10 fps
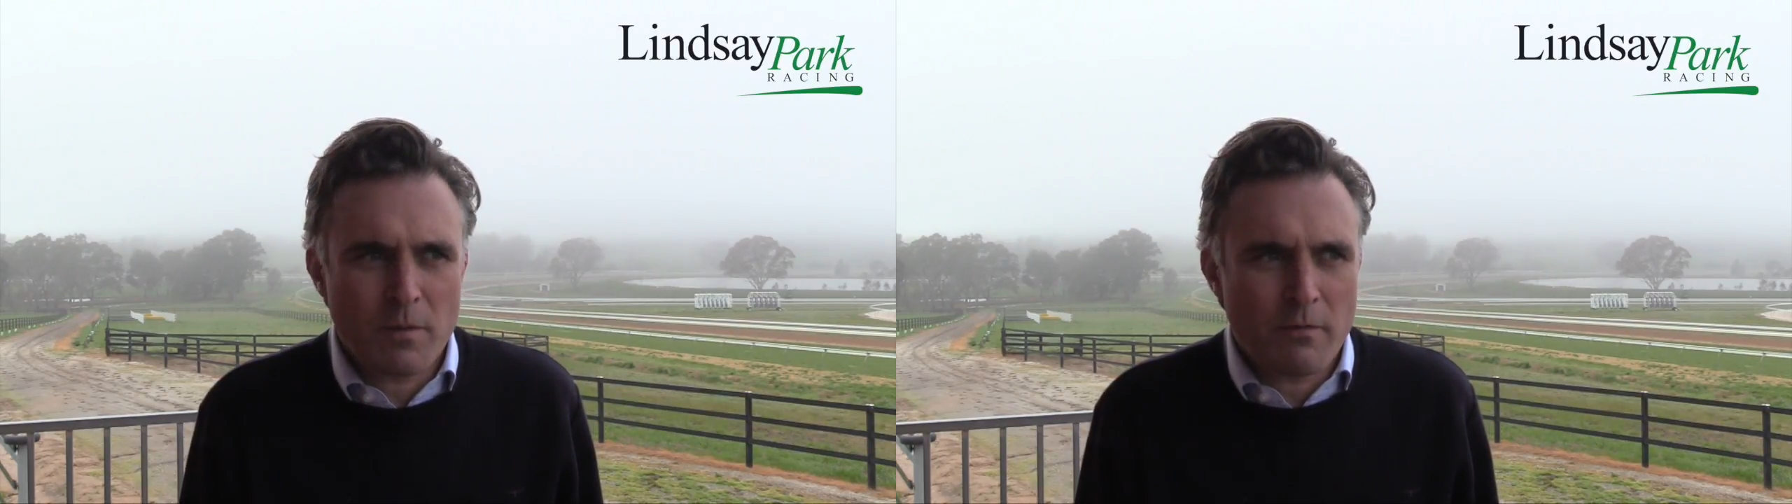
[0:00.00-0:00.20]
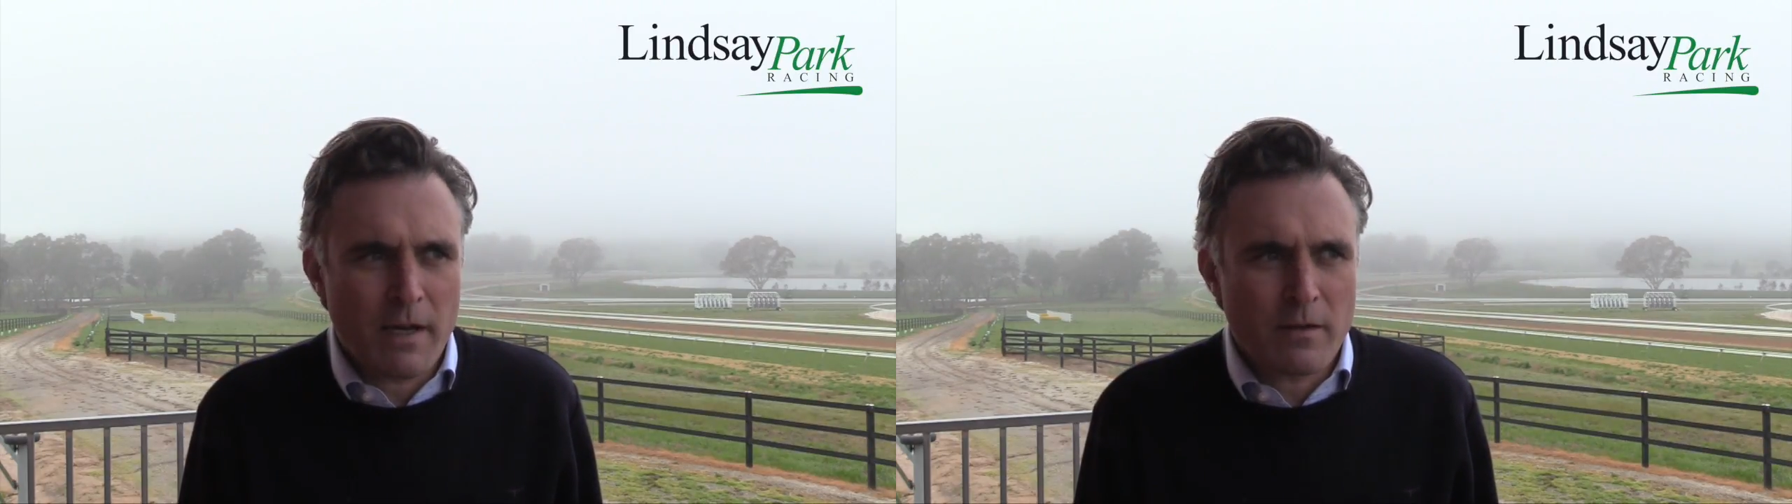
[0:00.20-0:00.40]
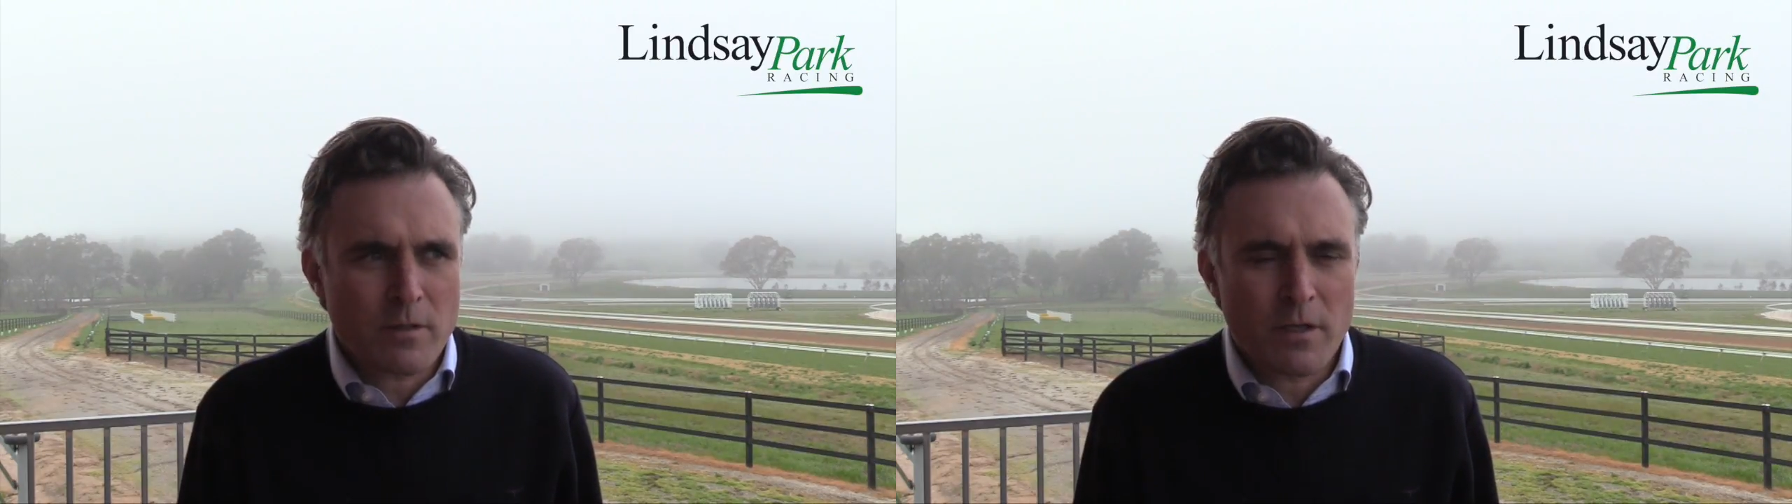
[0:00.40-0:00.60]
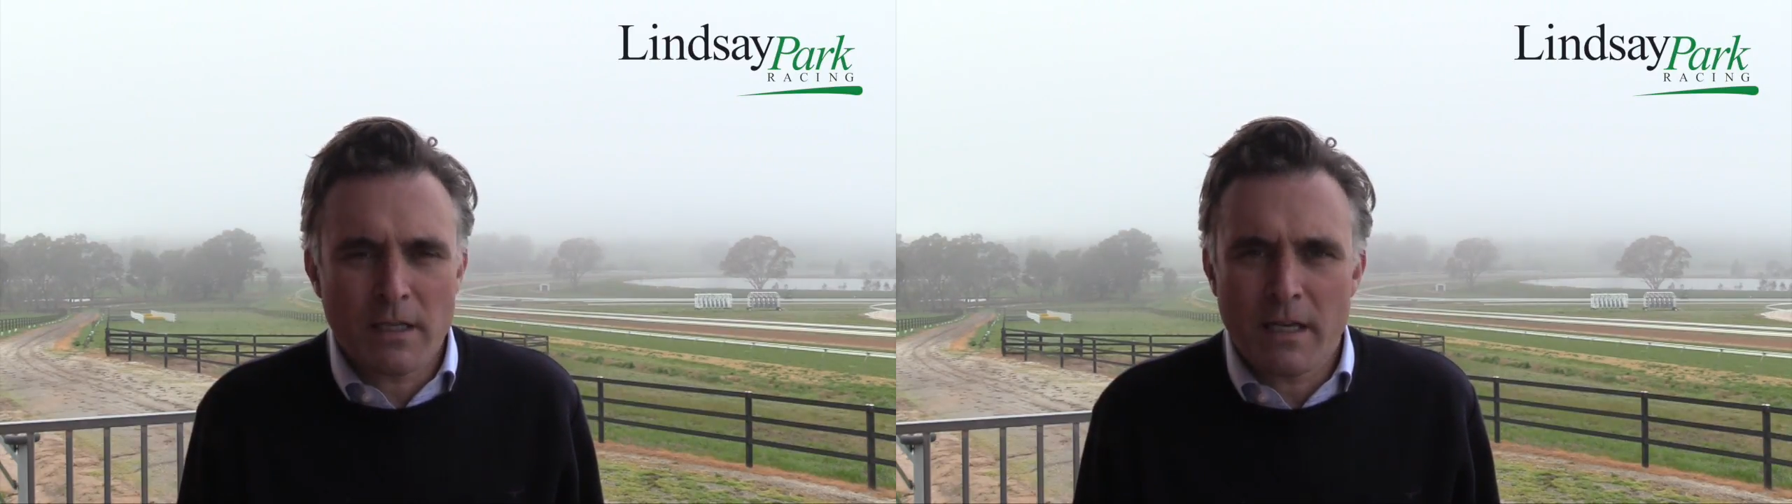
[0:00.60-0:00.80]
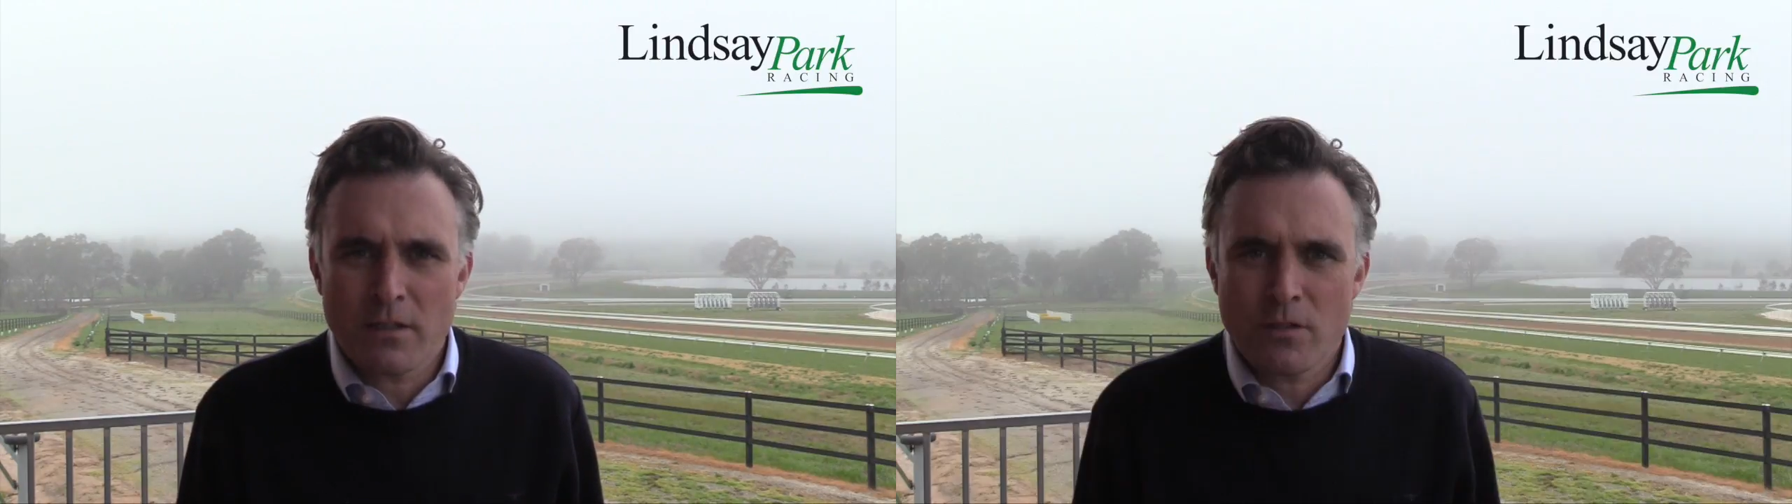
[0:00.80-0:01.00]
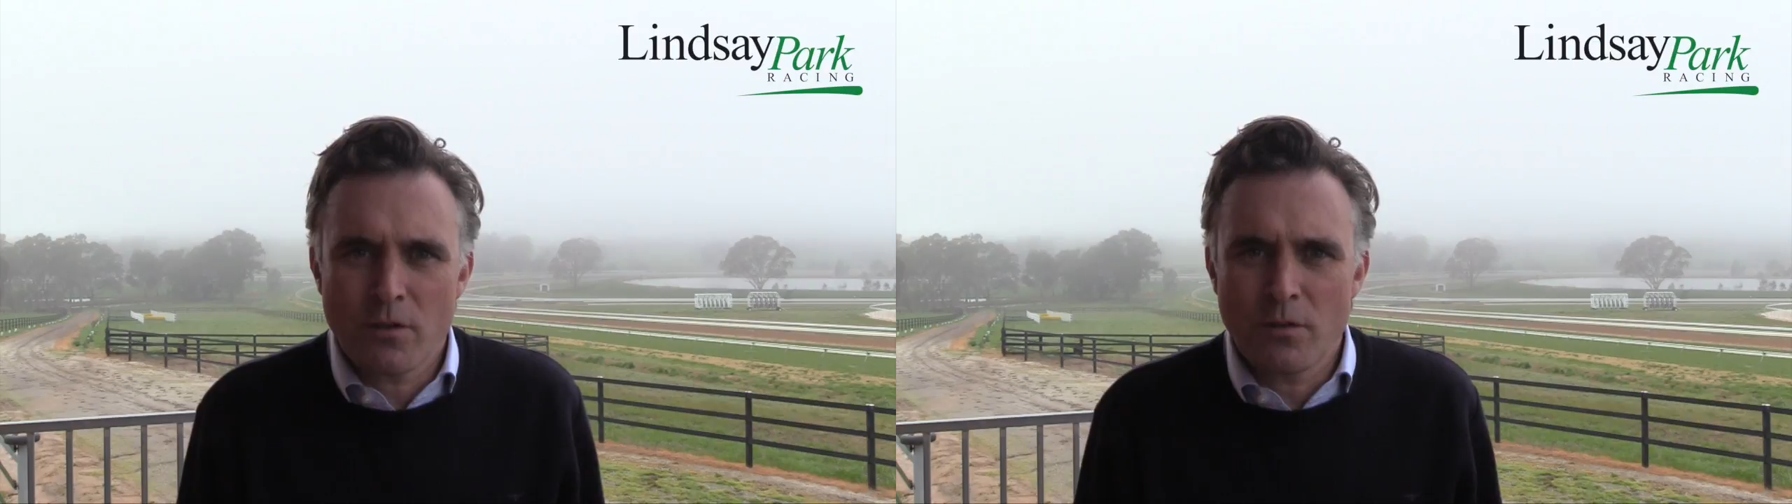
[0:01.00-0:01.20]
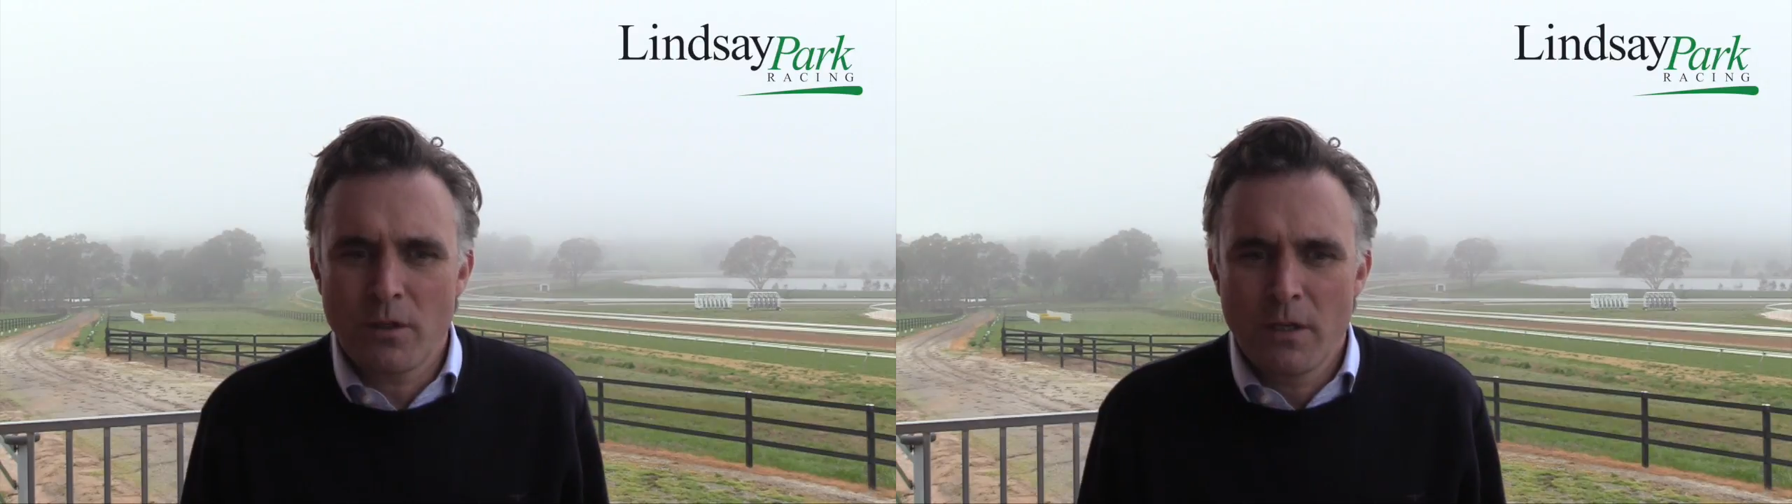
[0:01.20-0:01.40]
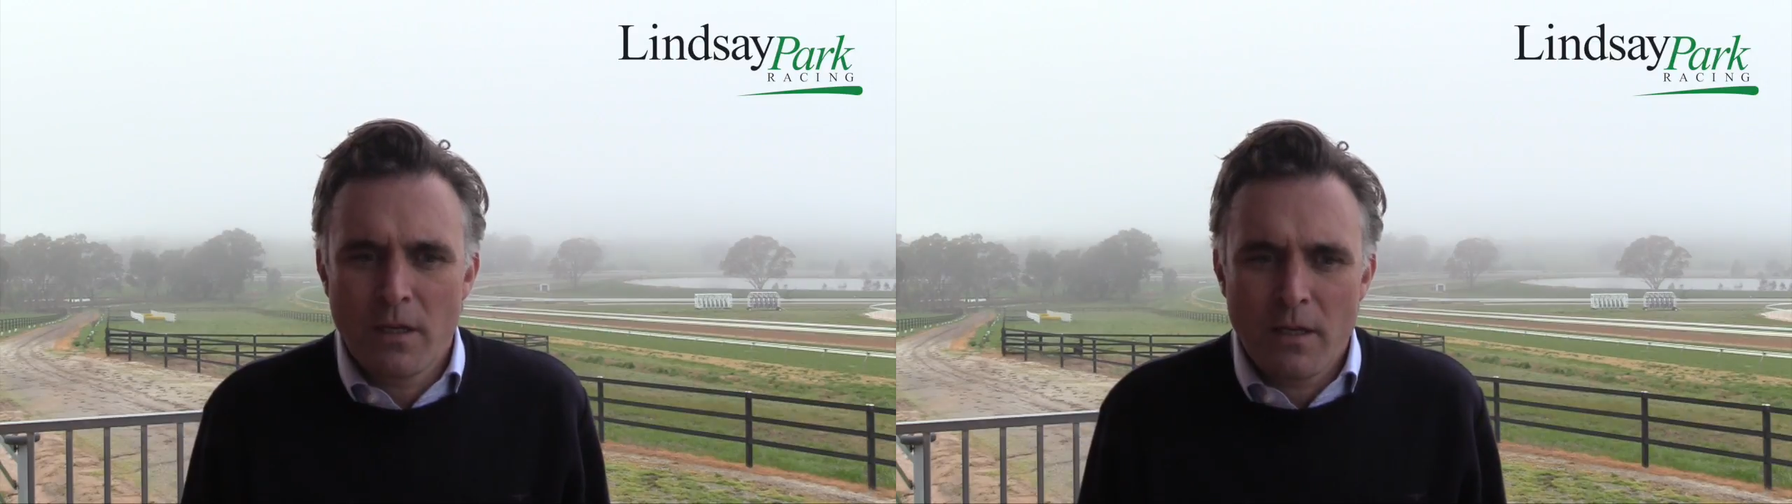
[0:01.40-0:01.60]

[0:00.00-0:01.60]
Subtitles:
The rail's only out 2.